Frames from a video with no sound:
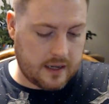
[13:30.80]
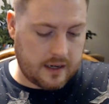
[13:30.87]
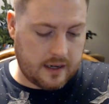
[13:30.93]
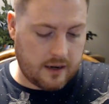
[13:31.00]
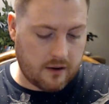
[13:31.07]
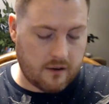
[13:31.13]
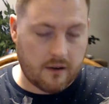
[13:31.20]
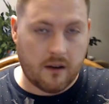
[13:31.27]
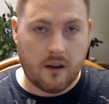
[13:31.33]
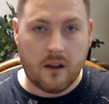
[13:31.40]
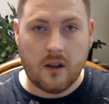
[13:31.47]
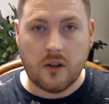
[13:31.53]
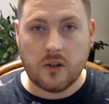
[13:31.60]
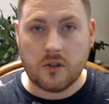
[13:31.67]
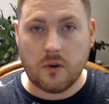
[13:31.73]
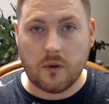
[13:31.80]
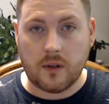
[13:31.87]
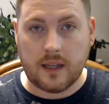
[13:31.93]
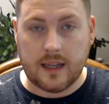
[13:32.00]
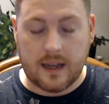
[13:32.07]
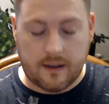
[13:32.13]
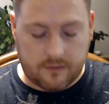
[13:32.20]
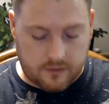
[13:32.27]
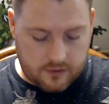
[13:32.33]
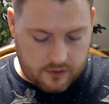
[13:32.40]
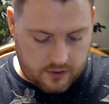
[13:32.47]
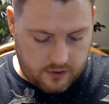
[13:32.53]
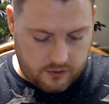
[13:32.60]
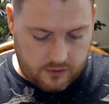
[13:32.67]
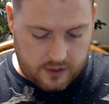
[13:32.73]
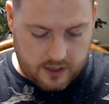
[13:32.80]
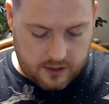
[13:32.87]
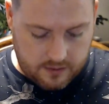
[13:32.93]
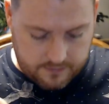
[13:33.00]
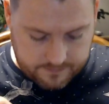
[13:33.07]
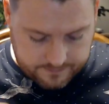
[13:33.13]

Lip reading: here shortly after the new year.